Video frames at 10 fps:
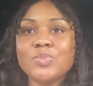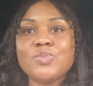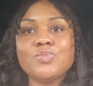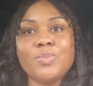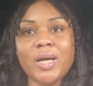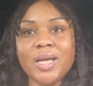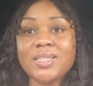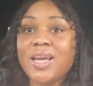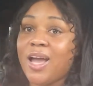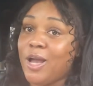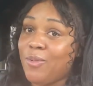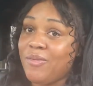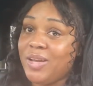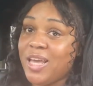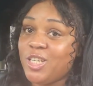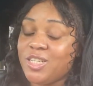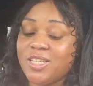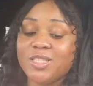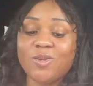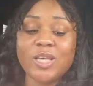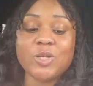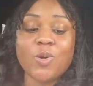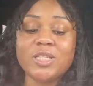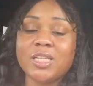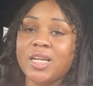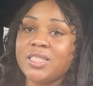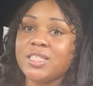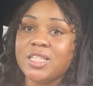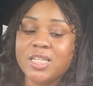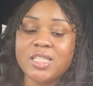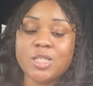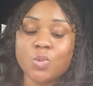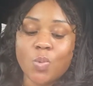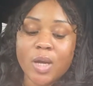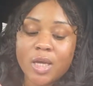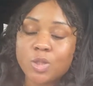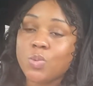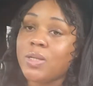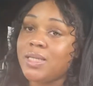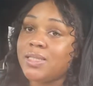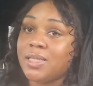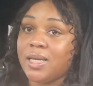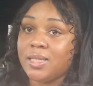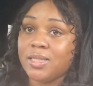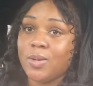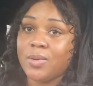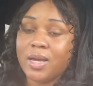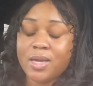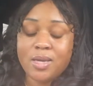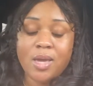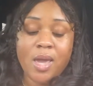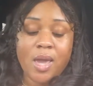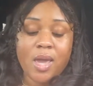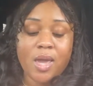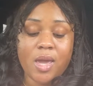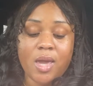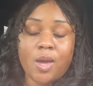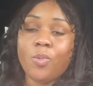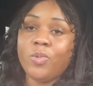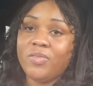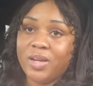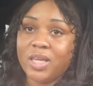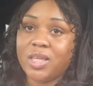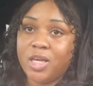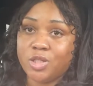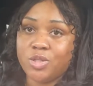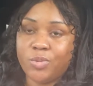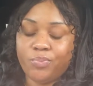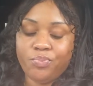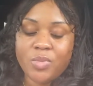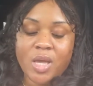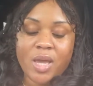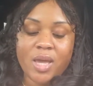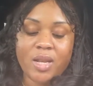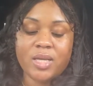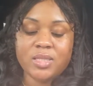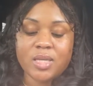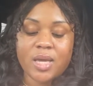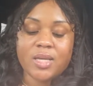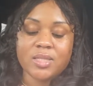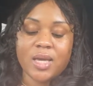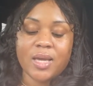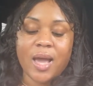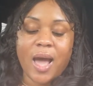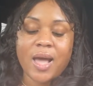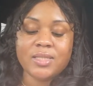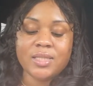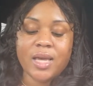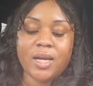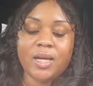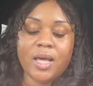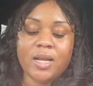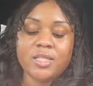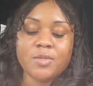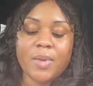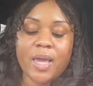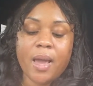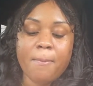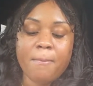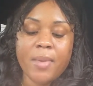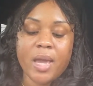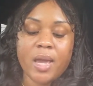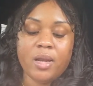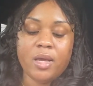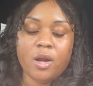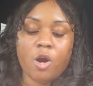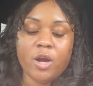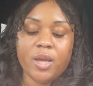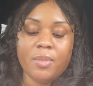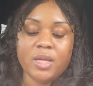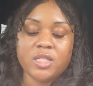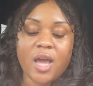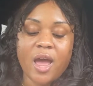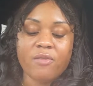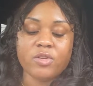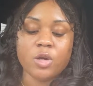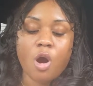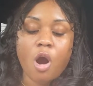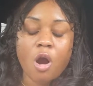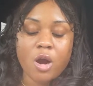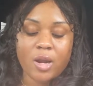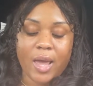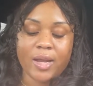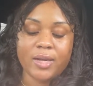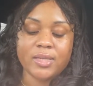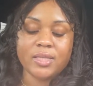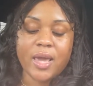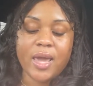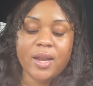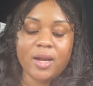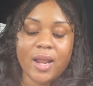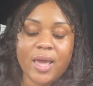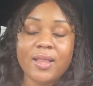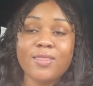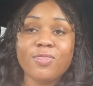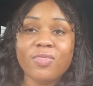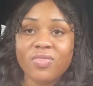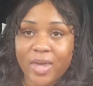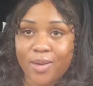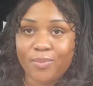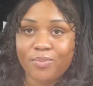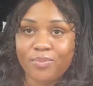but I got revelation. So let's go to Gen Genesis 1 and 26. Okay. And we finna get the answer. And it says, and God said, let us make man in our image after our likeness and let them.